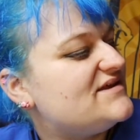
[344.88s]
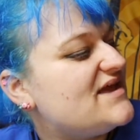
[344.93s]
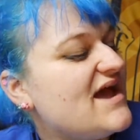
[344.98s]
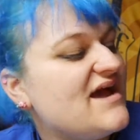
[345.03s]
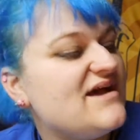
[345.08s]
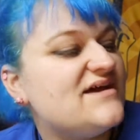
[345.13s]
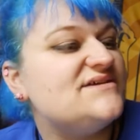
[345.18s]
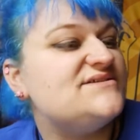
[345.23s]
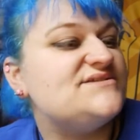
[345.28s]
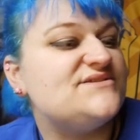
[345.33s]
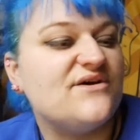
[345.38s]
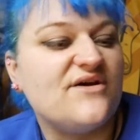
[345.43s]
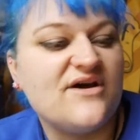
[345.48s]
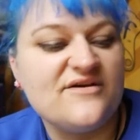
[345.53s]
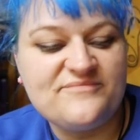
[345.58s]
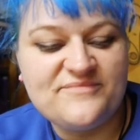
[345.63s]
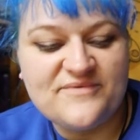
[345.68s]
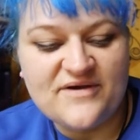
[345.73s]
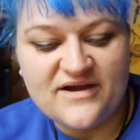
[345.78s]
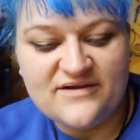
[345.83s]
yeah,
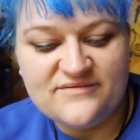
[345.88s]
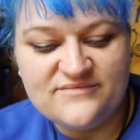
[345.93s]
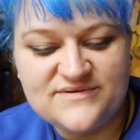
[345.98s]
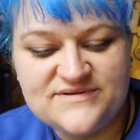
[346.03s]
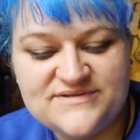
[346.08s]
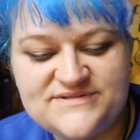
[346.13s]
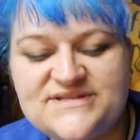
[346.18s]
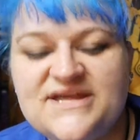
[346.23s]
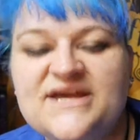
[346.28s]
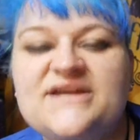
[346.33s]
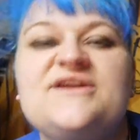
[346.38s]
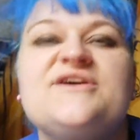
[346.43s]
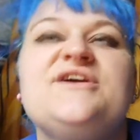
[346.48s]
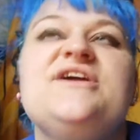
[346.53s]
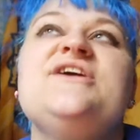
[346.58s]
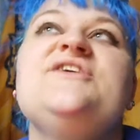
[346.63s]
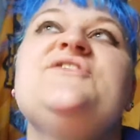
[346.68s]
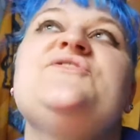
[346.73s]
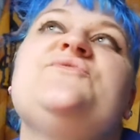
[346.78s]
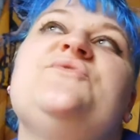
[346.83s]
so I was like
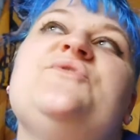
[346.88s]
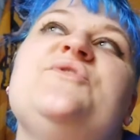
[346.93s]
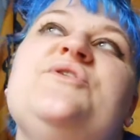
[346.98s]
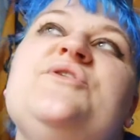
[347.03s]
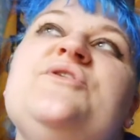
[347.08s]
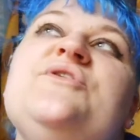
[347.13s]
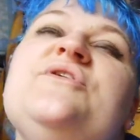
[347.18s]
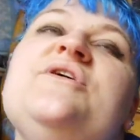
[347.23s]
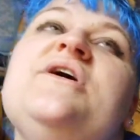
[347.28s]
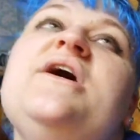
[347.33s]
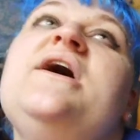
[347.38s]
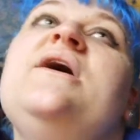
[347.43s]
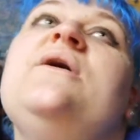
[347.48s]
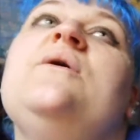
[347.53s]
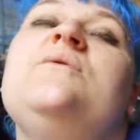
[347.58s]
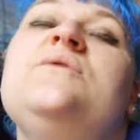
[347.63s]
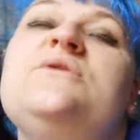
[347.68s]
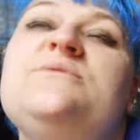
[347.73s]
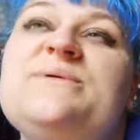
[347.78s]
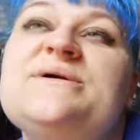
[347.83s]
looking through
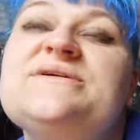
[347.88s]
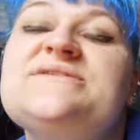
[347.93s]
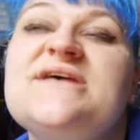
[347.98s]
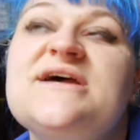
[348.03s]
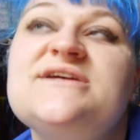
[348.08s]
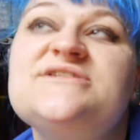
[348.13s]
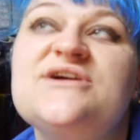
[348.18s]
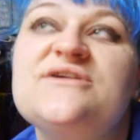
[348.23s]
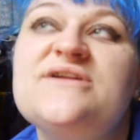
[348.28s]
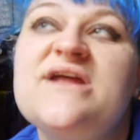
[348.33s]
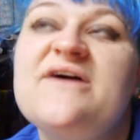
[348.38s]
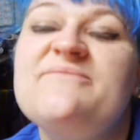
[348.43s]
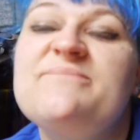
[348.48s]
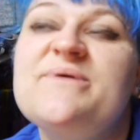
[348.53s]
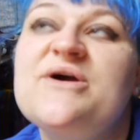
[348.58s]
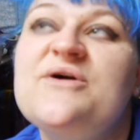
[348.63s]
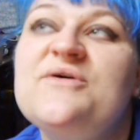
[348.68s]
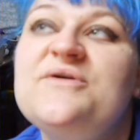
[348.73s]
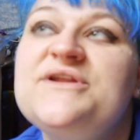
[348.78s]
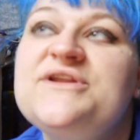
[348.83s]
all the books that I don't have
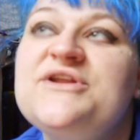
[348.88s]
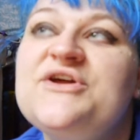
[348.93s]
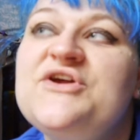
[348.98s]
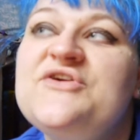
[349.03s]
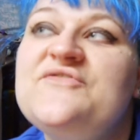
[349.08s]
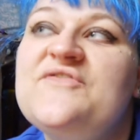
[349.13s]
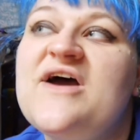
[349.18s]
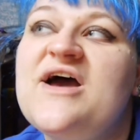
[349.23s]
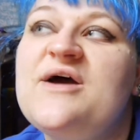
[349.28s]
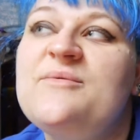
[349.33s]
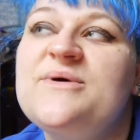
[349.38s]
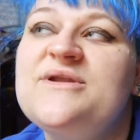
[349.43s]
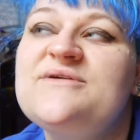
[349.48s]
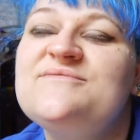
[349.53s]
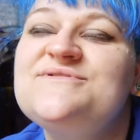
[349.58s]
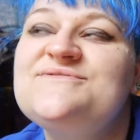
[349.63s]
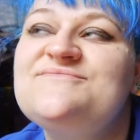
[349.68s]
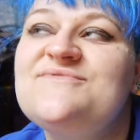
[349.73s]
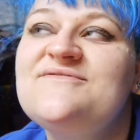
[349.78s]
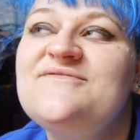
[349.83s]
by Colleen Hoover. When I
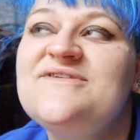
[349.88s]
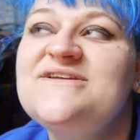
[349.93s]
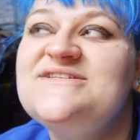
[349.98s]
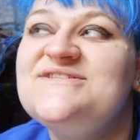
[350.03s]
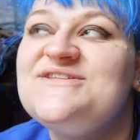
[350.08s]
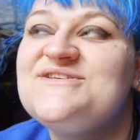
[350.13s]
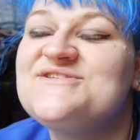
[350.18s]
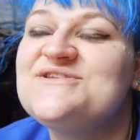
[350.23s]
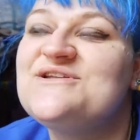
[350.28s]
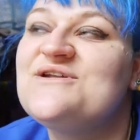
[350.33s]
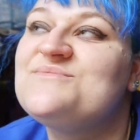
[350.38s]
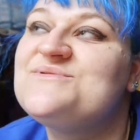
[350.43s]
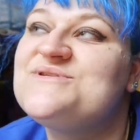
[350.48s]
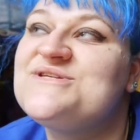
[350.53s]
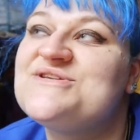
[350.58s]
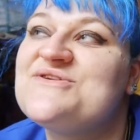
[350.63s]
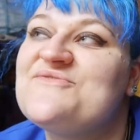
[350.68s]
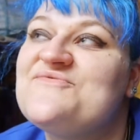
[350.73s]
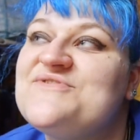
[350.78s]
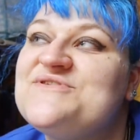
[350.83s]
was rereading the
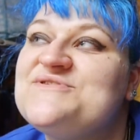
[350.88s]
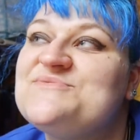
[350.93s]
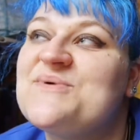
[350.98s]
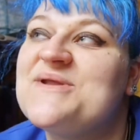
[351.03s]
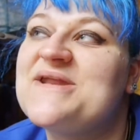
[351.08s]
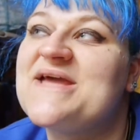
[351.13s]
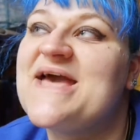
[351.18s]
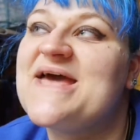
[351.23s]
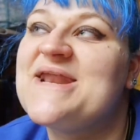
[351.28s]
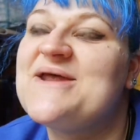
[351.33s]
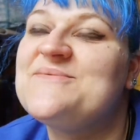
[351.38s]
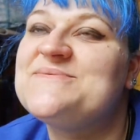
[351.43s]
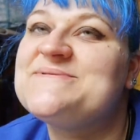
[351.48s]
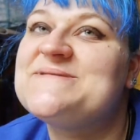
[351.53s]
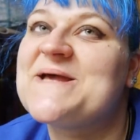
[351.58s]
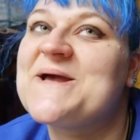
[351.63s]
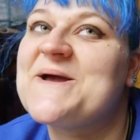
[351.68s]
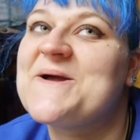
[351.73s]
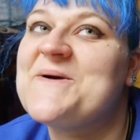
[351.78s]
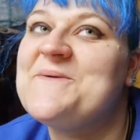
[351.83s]
synopsis of this one again, I
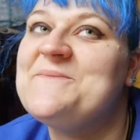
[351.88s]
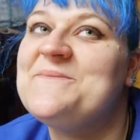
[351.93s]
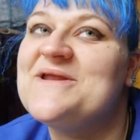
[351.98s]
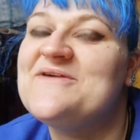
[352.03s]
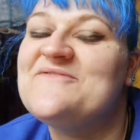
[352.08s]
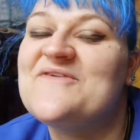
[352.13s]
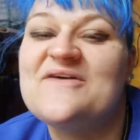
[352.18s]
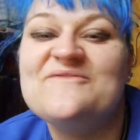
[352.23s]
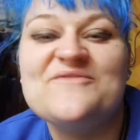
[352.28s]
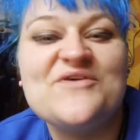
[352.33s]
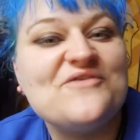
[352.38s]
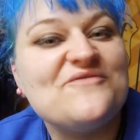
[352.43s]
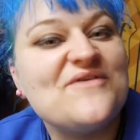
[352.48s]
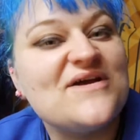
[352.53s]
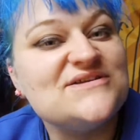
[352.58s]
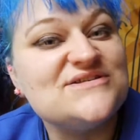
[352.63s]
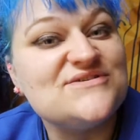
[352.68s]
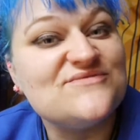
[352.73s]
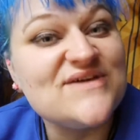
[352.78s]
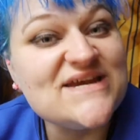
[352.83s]
was like, I can't believe I haven't got
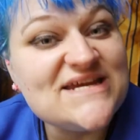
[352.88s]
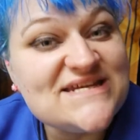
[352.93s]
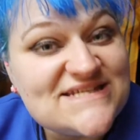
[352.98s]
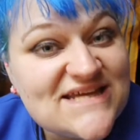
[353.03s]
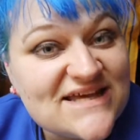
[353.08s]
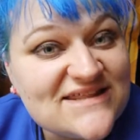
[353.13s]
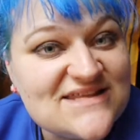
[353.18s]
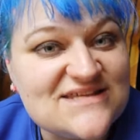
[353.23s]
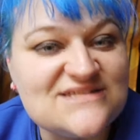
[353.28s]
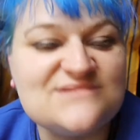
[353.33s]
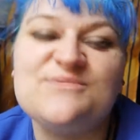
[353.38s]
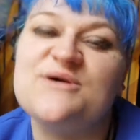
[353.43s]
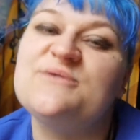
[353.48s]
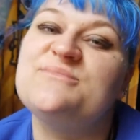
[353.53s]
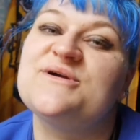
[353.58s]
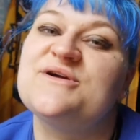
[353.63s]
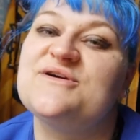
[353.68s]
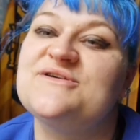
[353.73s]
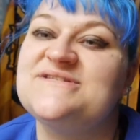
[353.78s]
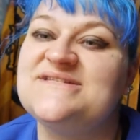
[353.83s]
around to reading this
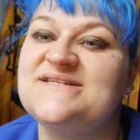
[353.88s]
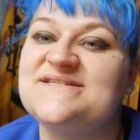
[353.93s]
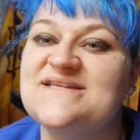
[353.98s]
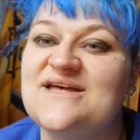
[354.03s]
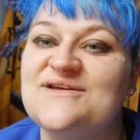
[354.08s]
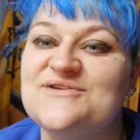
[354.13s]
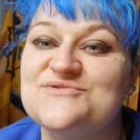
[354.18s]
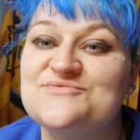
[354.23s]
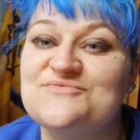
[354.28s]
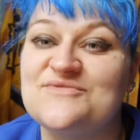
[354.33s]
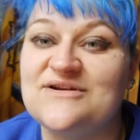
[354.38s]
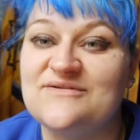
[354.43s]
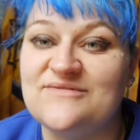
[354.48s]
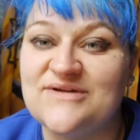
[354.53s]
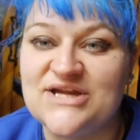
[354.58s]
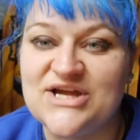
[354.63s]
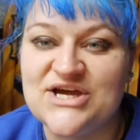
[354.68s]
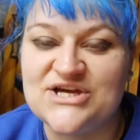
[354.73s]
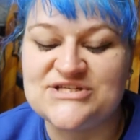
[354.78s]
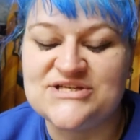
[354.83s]
book because it sounds really,
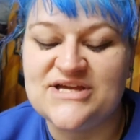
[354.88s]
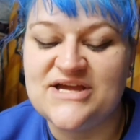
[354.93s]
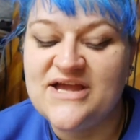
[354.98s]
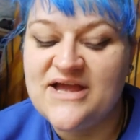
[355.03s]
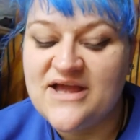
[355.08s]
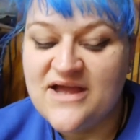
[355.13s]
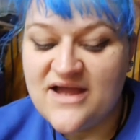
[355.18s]
really good.